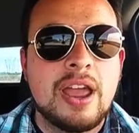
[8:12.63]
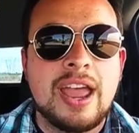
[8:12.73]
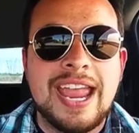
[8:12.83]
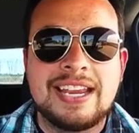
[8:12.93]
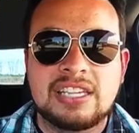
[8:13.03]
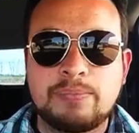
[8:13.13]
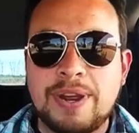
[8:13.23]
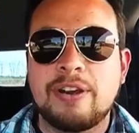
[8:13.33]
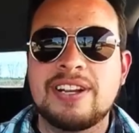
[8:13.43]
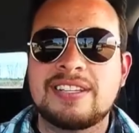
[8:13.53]

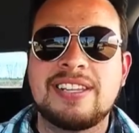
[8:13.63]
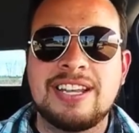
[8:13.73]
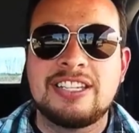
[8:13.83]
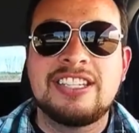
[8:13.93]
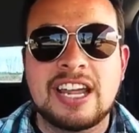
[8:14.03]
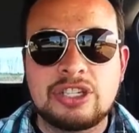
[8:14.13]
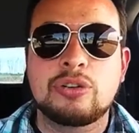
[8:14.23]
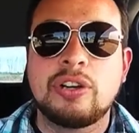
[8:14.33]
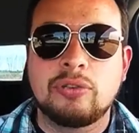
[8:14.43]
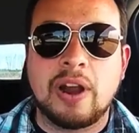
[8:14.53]
experienced the
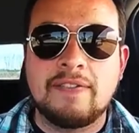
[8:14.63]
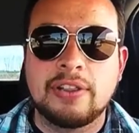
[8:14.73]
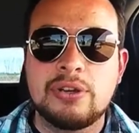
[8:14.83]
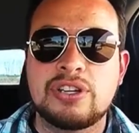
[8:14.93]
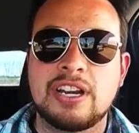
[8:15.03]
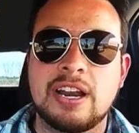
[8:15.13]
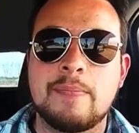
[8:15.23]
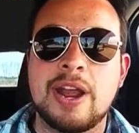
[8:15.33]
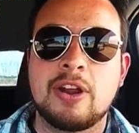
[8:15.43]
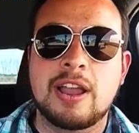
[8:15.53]
Industrial Revolution in
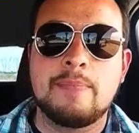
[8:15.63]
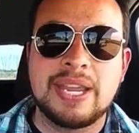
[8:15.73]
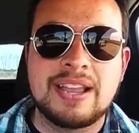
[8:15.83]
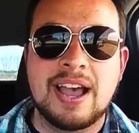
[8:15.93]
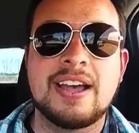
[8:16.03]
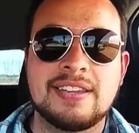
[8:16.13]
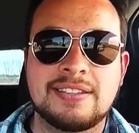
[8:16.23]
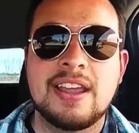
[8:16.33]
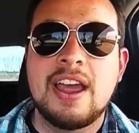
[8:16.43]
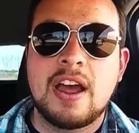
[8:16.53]
America because